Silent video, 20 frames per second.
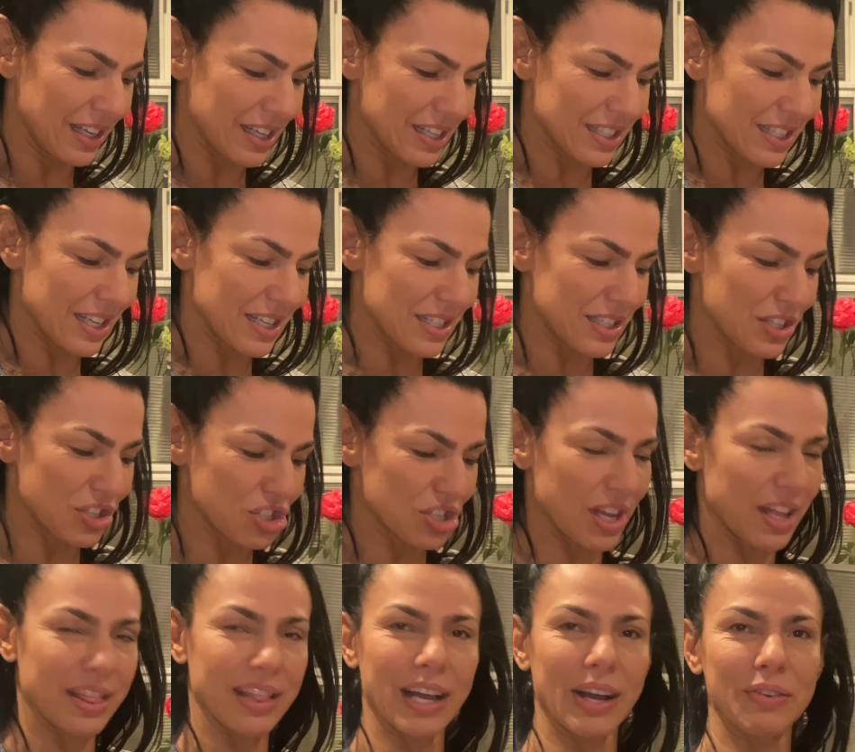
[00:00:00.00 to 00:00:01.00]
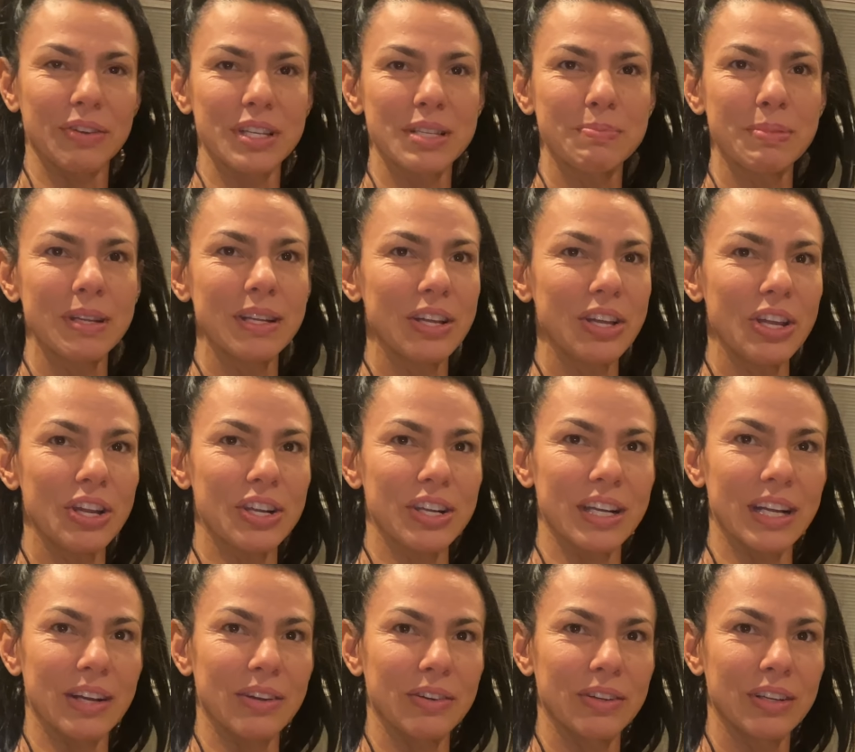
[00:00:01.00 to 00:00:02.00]
since the shutdown. It's been a year
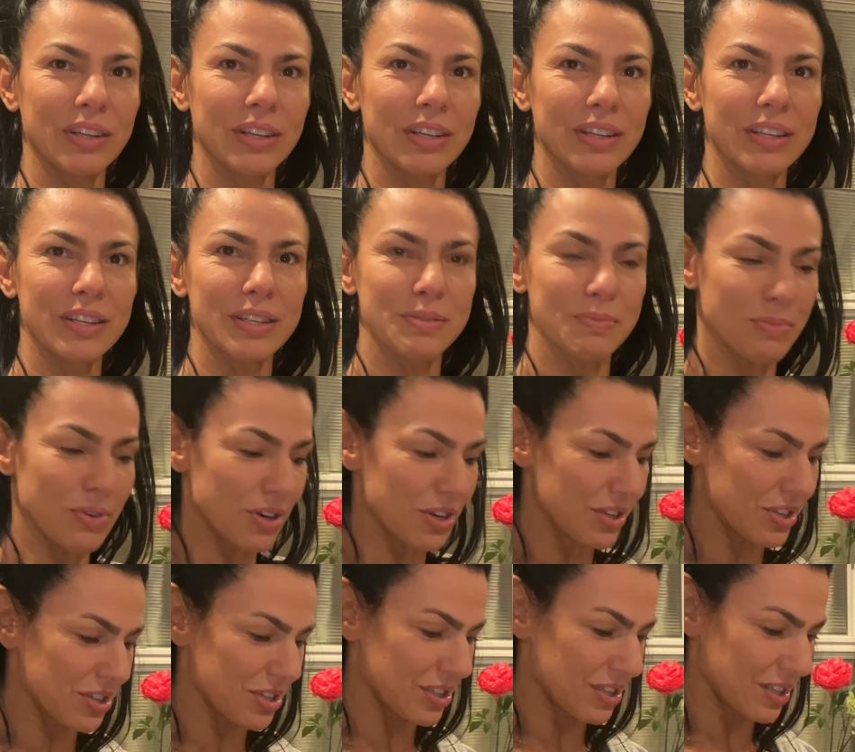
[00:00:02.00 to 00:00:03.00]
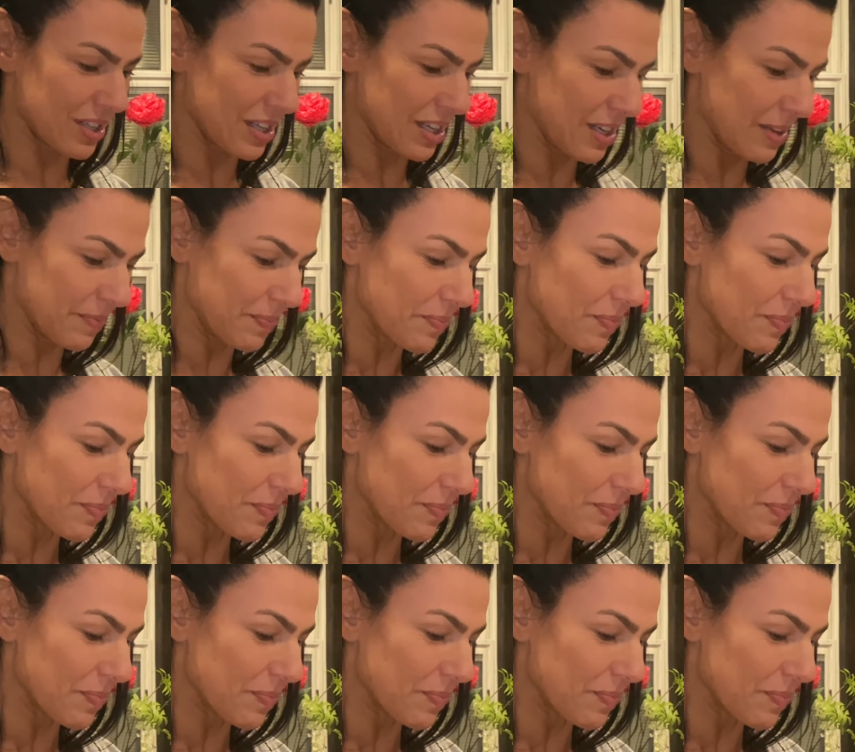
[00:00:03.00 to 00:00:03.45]
now. It's March. Yep.